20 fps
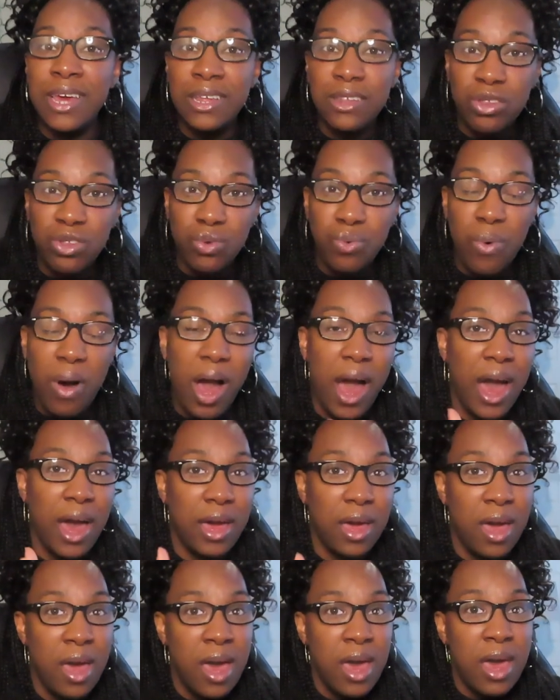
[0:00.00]
gets too
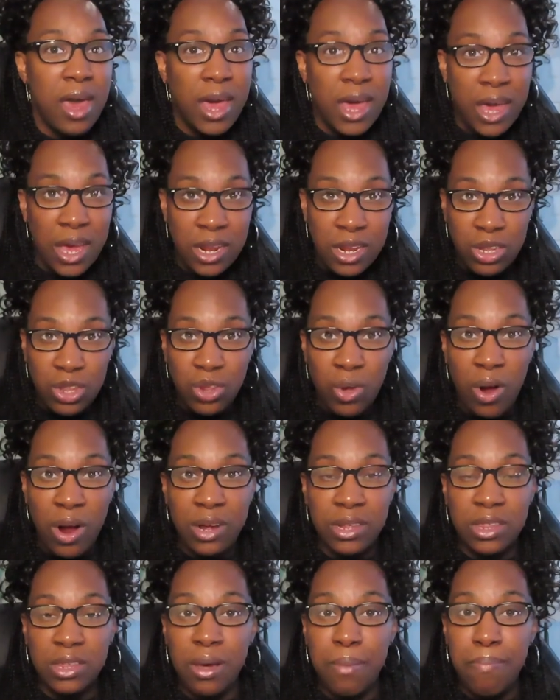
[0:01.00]
hot, it'll
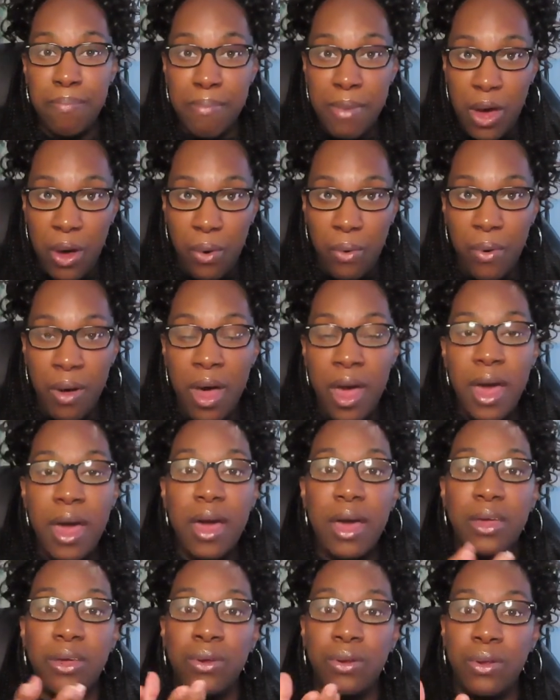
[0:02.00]
start to melt.
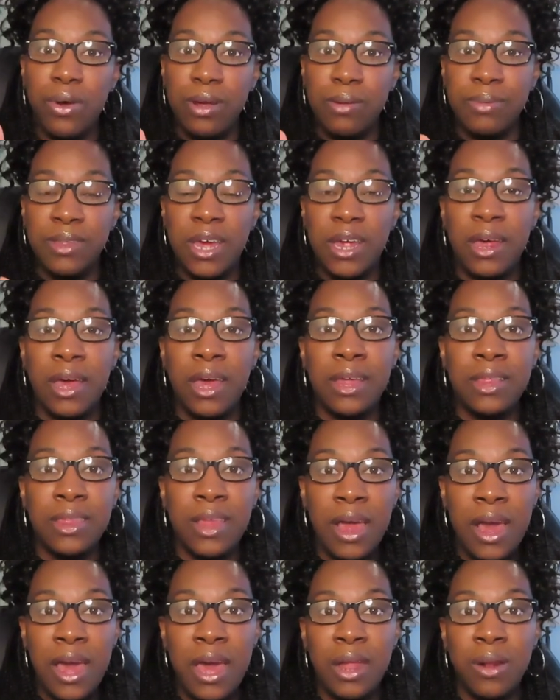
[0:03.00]
You know what I'm saying? And
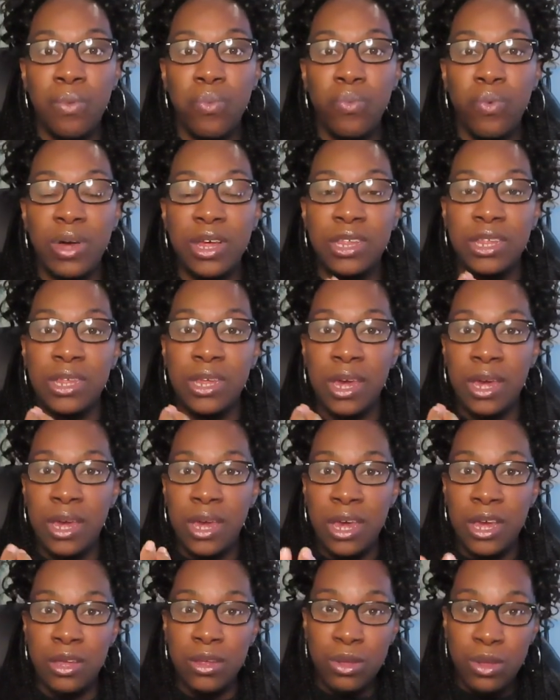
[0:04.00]
then once it
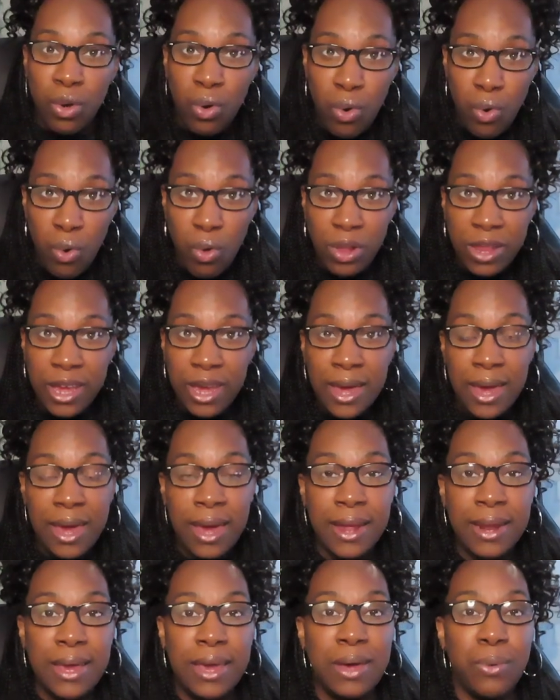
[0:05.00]
gets cool
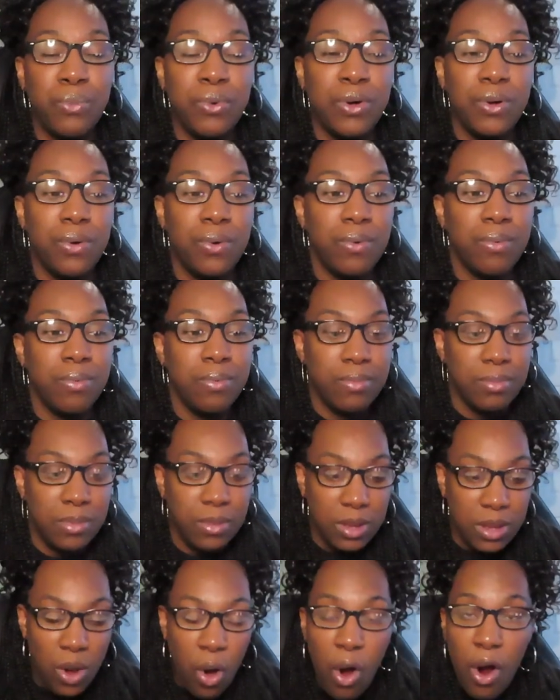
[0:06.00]
again, it will
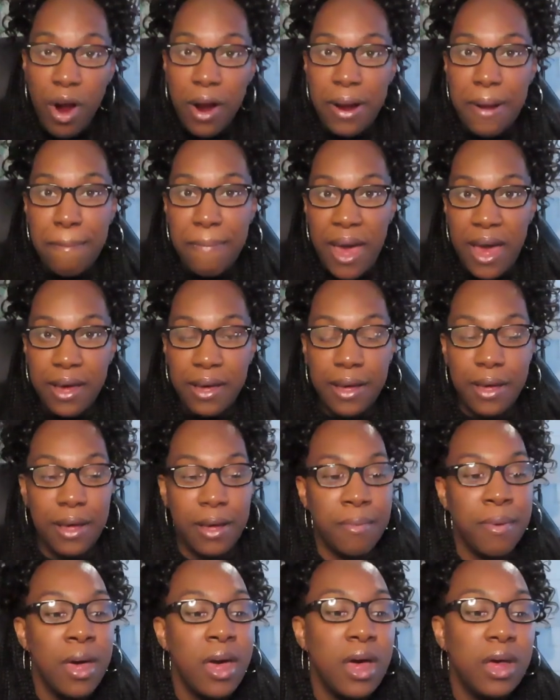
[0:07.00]
harden back
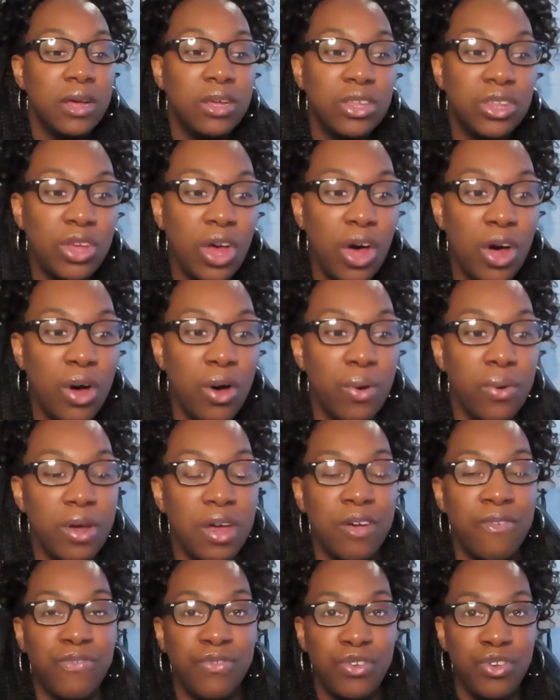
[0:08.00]
up. So
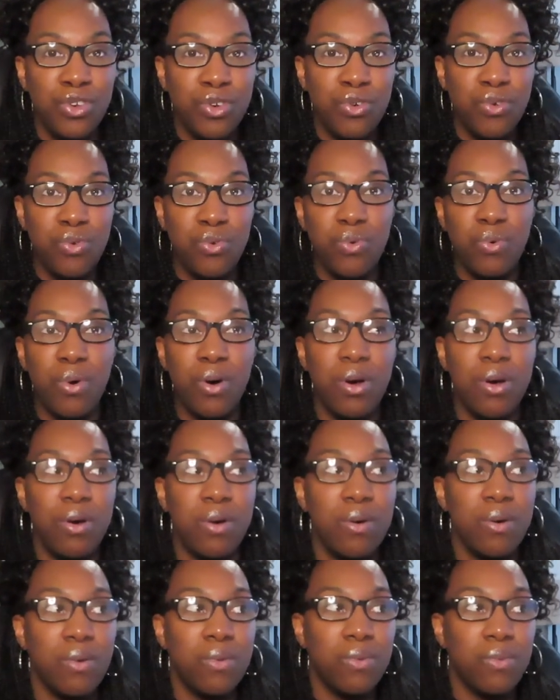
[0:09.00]
if you
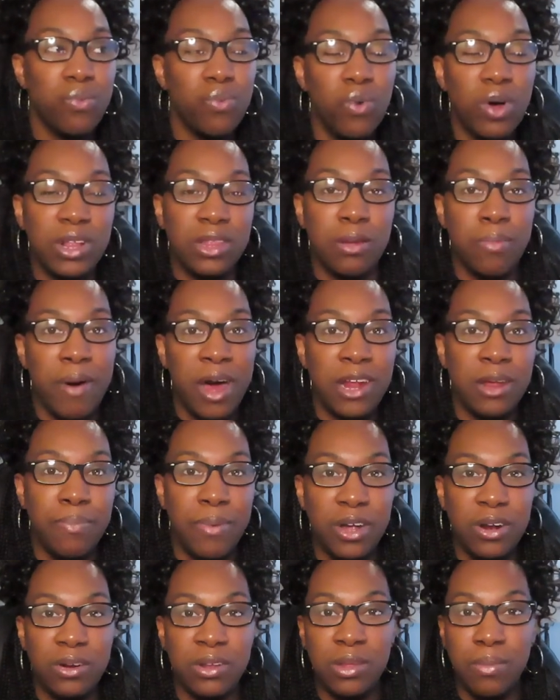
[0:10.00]
want the body
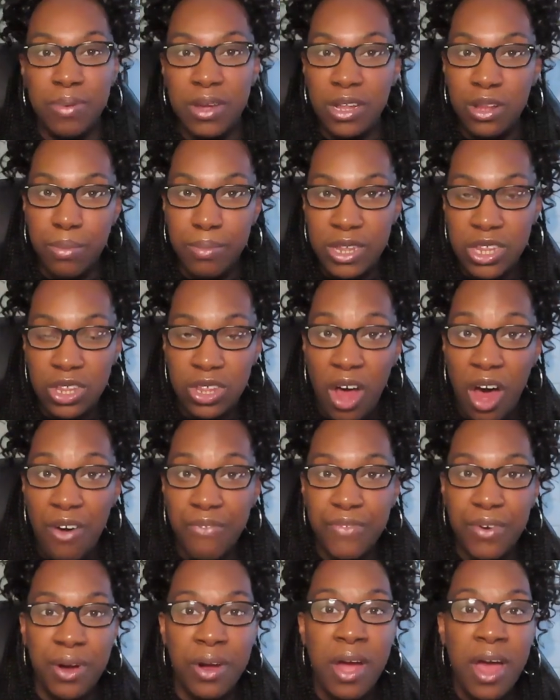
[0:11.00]
butter to be a little bit
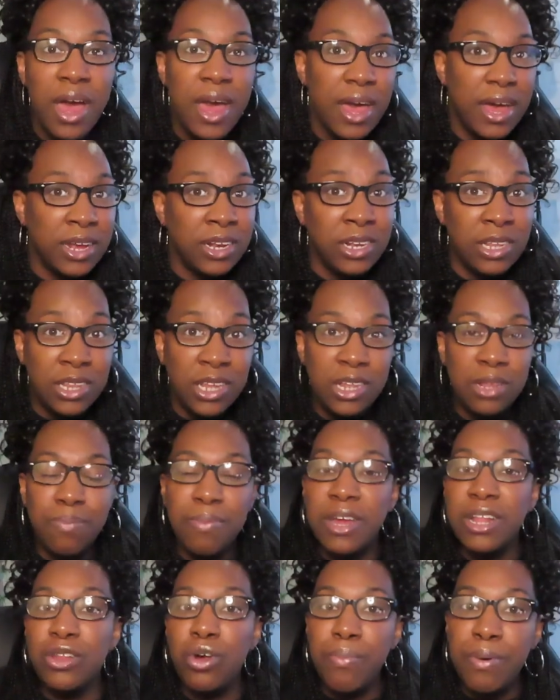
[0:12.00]
softer, it just needs to
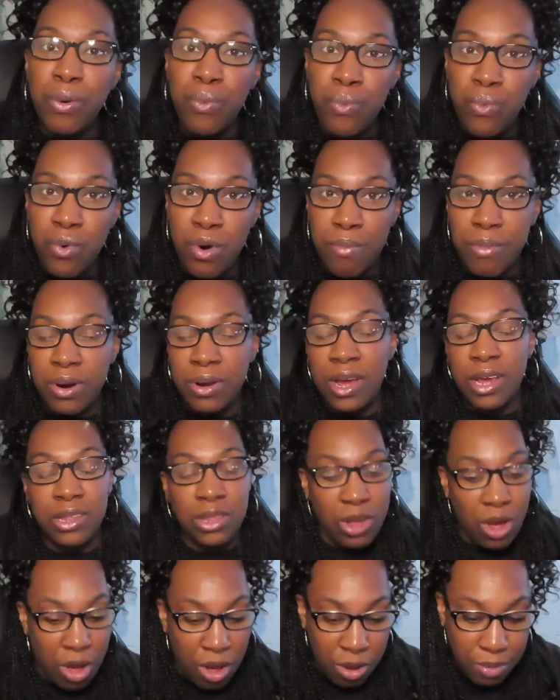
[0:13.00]
be a little bit warmer,
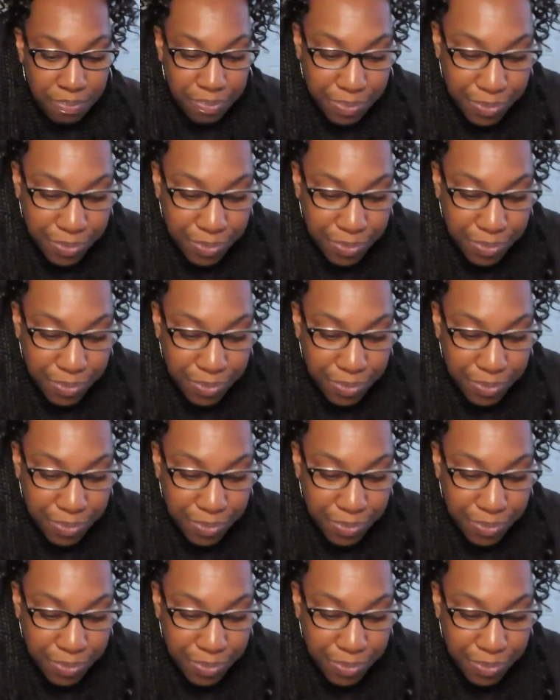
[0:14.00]
that's all.